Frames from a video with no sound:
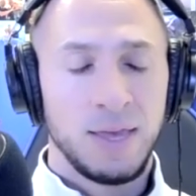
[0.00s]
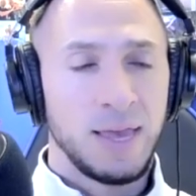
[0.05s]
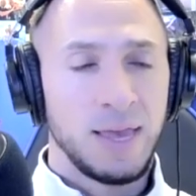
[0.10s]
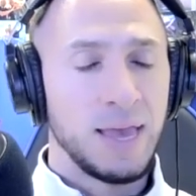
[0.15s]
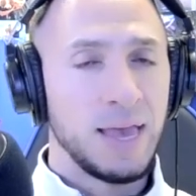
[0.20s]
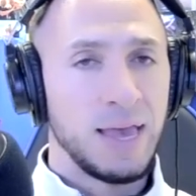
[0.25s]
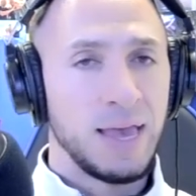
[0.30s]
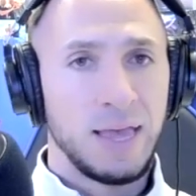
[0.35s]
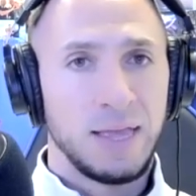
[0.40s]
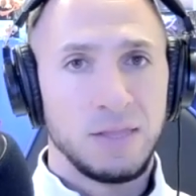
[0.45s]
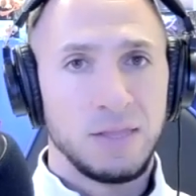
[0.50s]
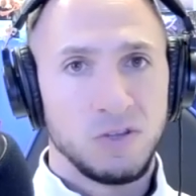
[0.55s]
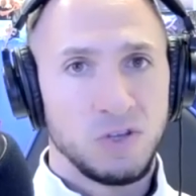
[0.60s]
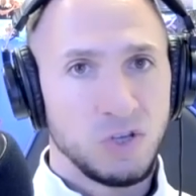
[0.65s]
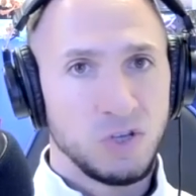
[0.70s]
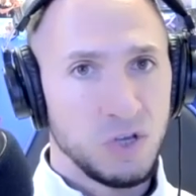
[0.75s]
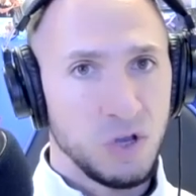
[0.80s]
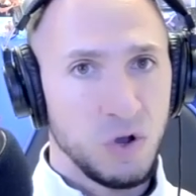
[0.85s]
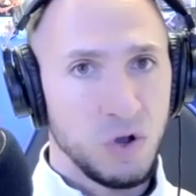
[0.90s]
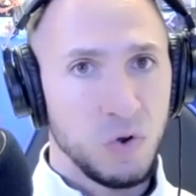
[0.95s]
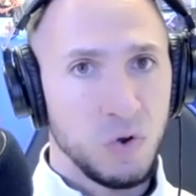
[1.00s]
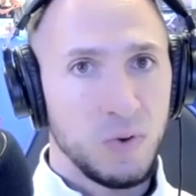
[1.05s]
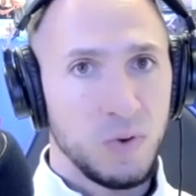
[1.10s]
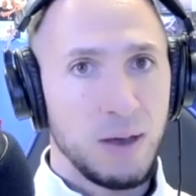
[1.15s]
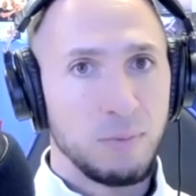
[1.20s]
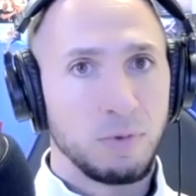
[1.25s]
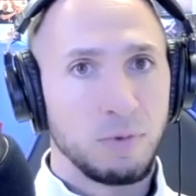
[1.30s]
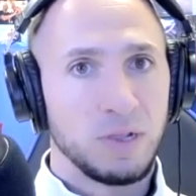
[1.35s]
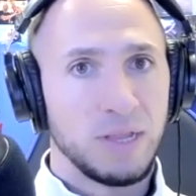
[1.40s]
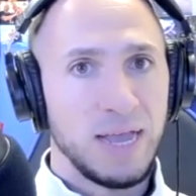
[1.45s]
And so
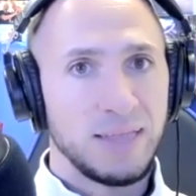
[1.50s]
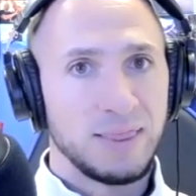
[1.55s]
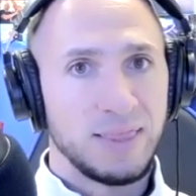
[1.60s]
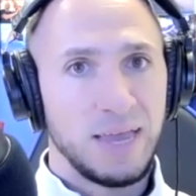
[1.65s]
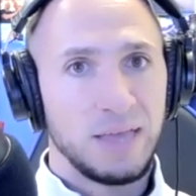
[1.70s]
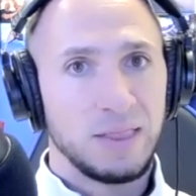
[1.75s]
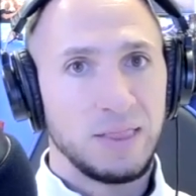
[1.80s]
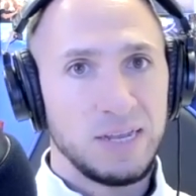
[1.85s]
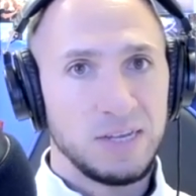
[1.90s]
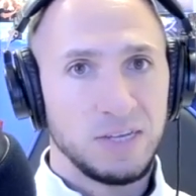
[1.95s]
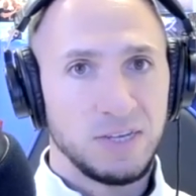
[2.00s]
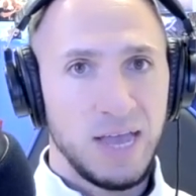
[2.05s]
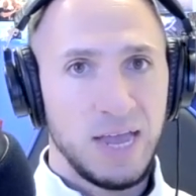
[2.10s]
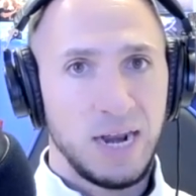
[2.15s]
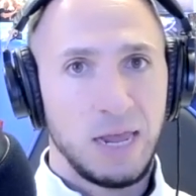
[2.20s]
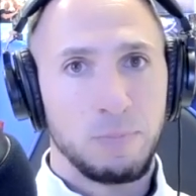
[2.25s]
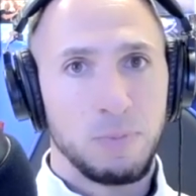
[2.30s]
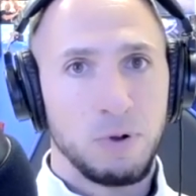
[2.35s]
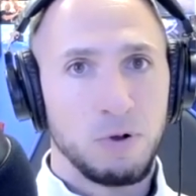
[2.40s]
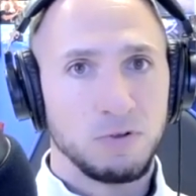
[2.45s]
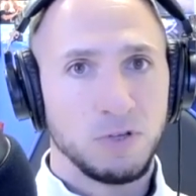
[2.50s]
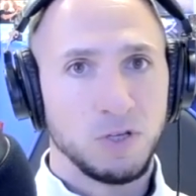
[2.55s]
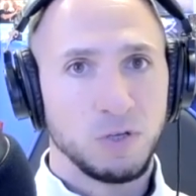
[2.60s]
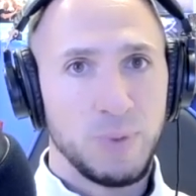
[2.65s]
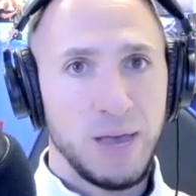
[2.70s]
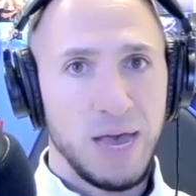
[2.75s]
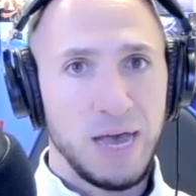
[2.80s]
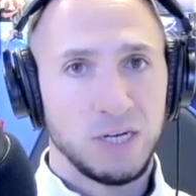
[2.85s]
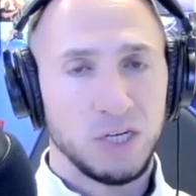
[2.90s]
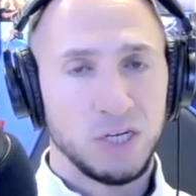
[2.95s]
I'm glad they at least had a post-match